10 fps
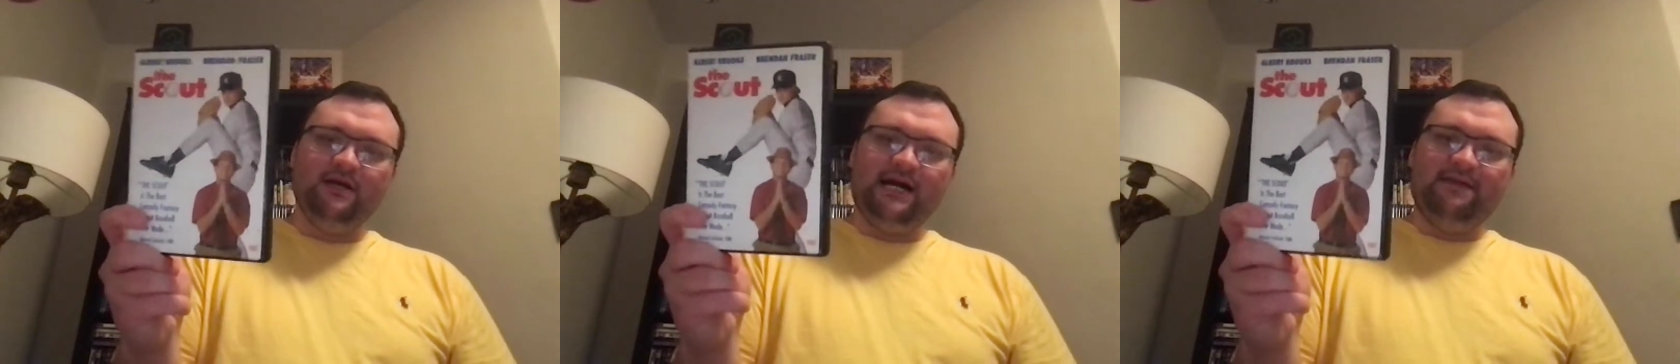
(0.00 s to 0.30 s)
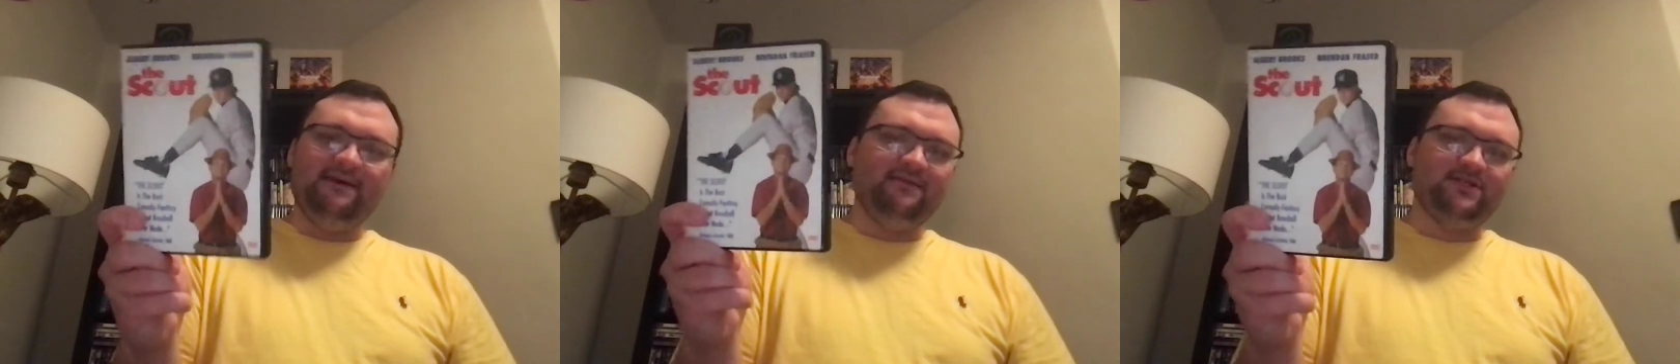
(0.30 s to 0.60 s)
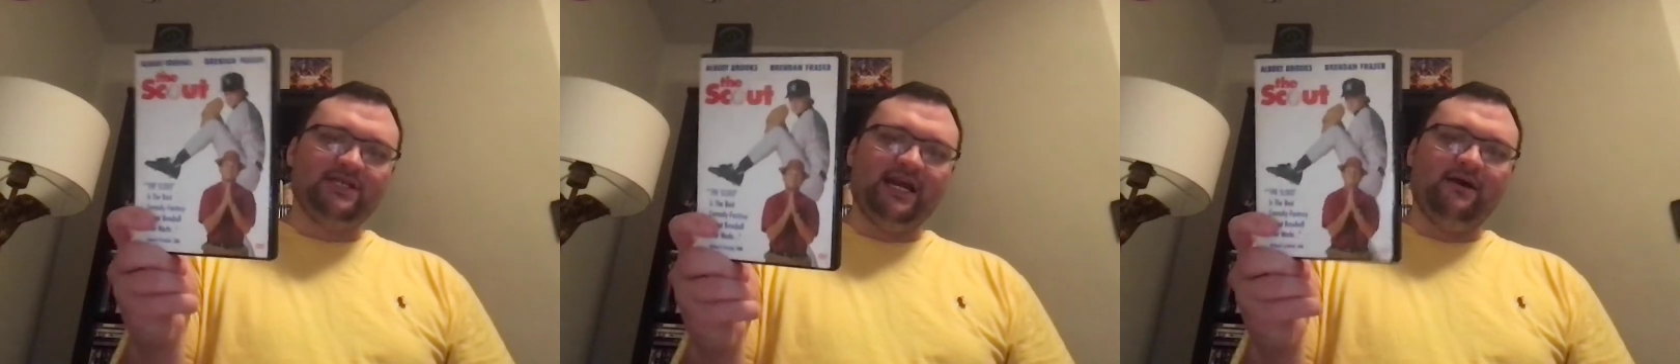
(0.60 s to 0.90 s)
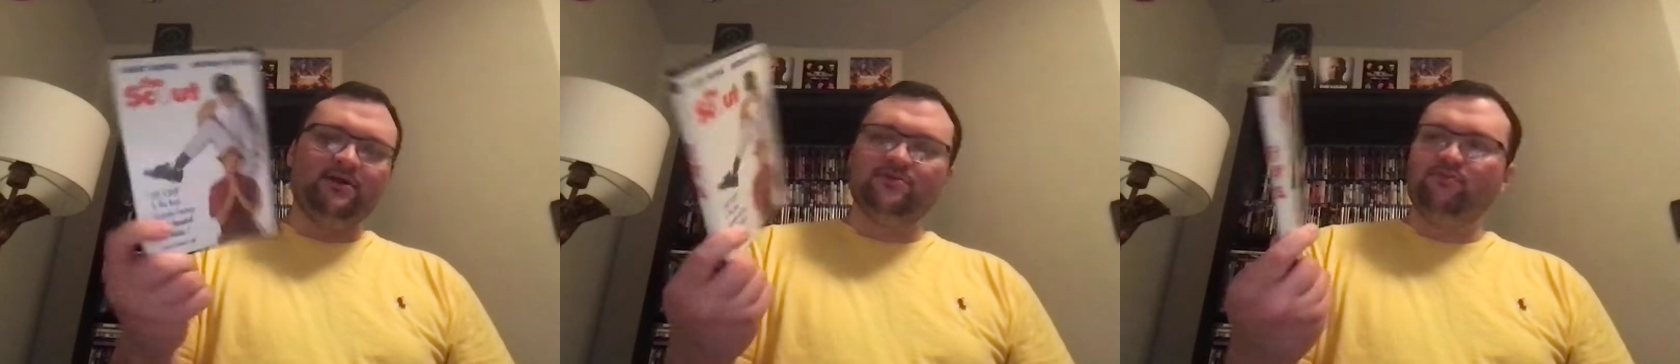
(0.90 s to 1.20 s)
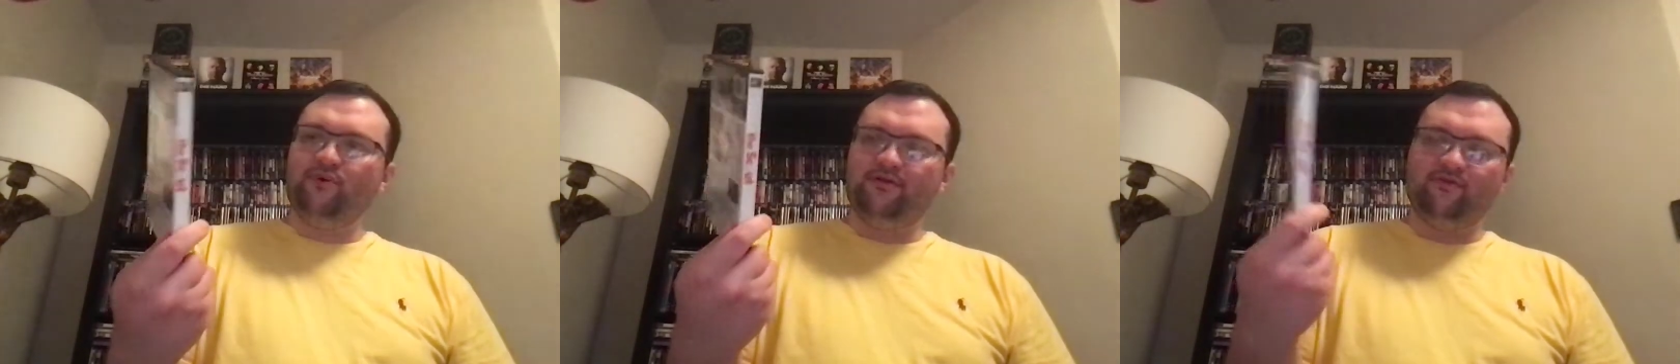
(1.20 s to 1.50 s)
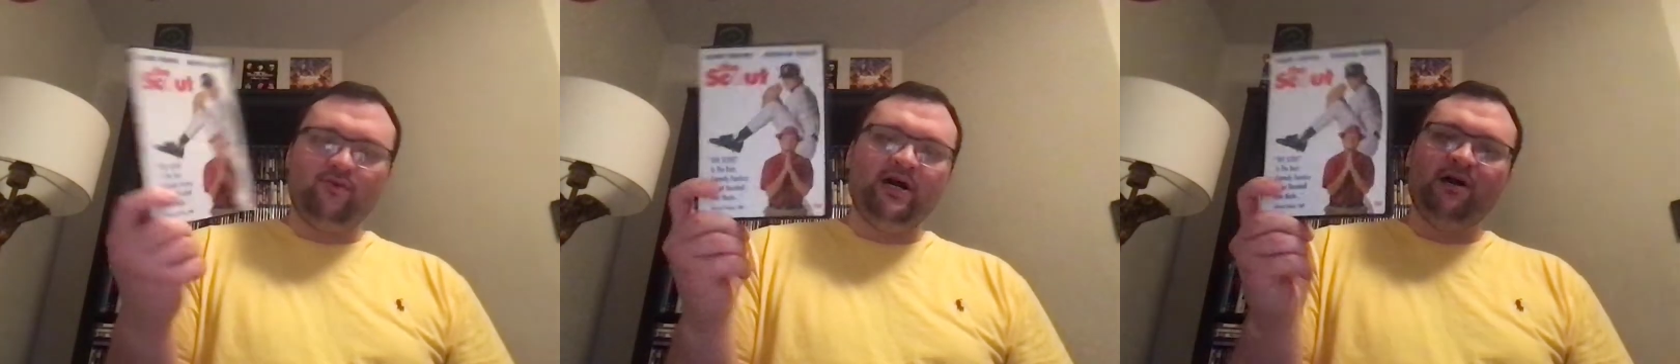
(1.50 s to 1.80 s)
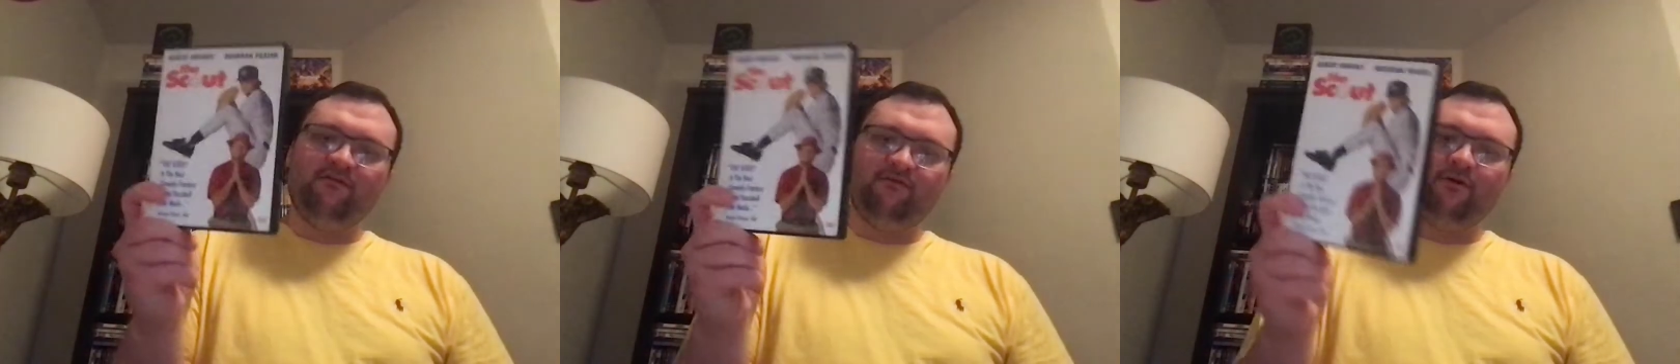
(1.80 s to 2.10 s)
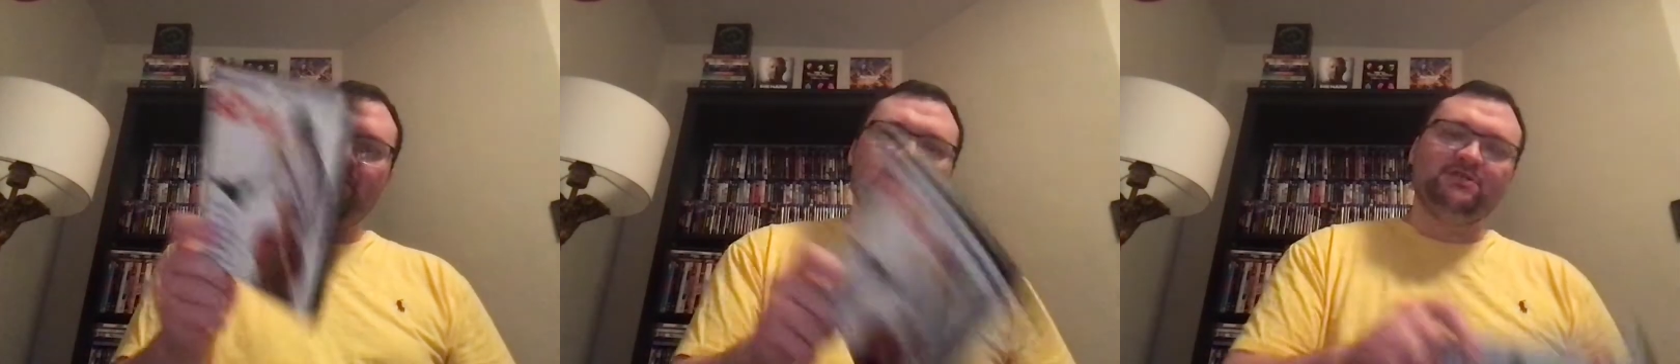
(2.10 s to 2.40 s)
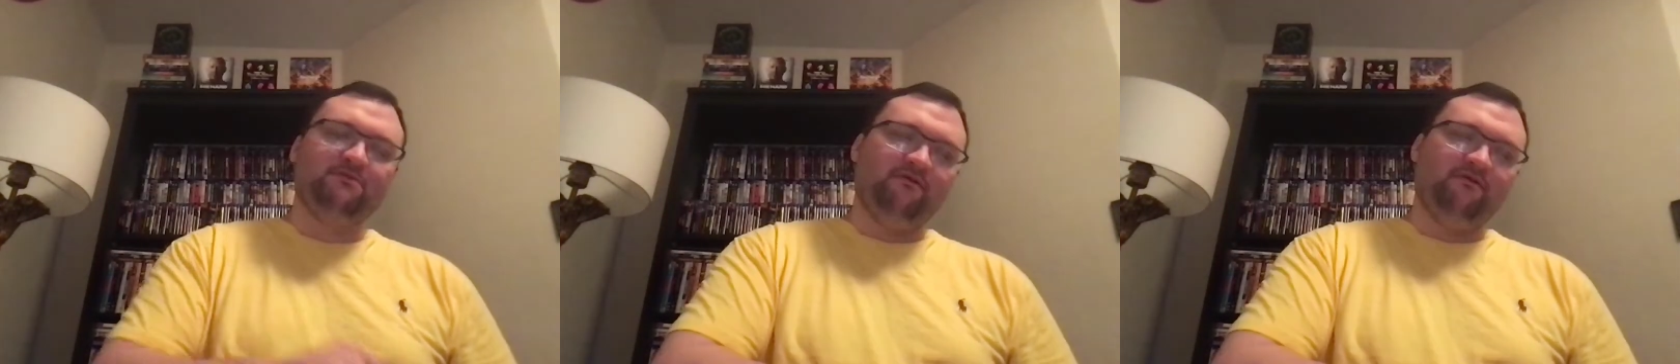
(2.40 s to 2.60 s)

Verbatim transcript: I think The Scout is worthwhile for a baseball